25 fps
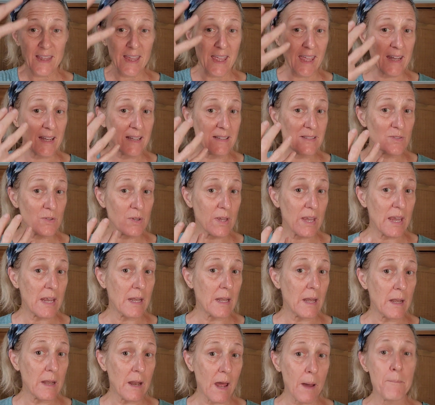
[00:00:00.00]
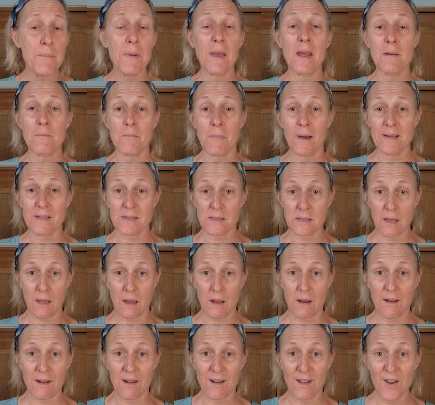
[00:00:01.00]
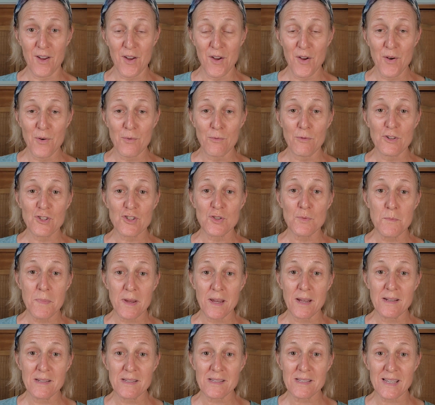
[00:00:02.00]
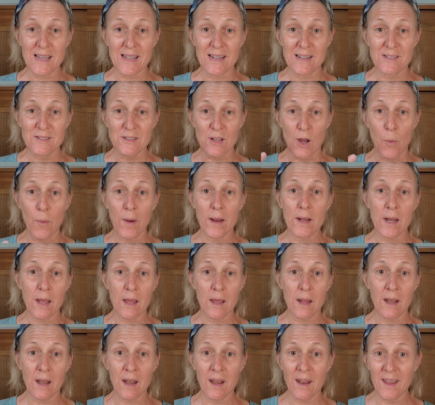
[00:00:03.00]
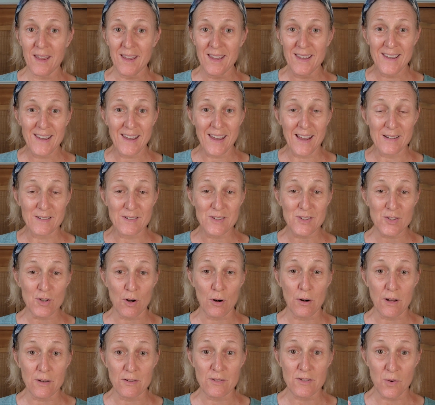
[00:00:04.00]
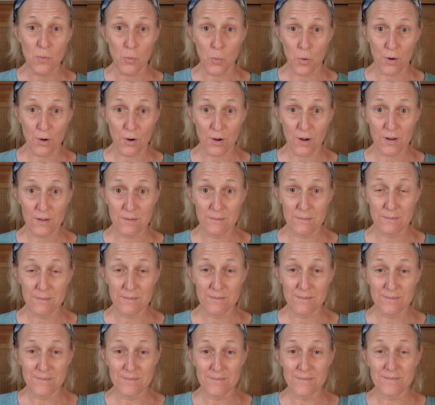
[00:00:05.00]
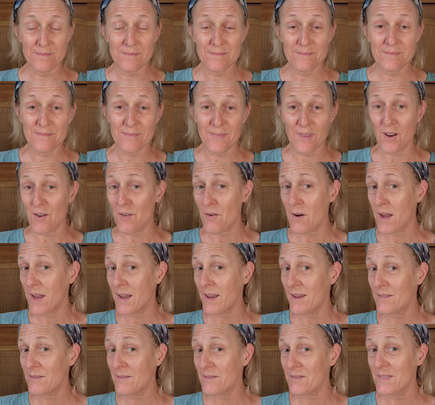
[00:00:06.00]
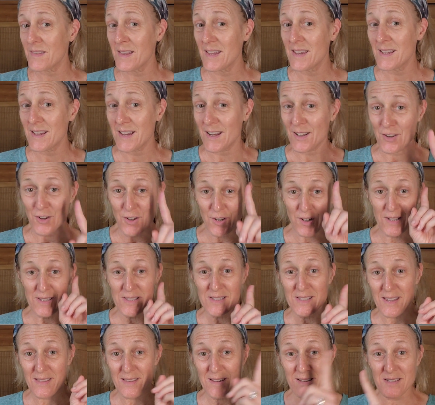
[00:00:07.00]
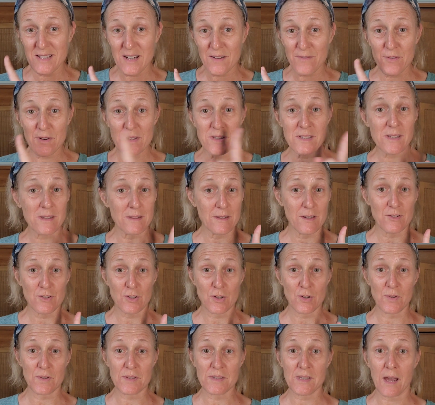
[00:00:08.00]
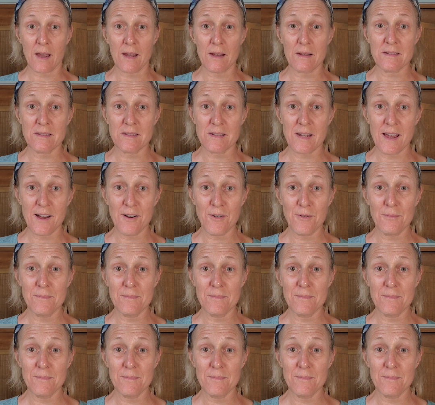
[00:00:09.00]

and it's heating up in my skin, which means it is going in and starting to work. All right, and you can see the difference in the two sides now.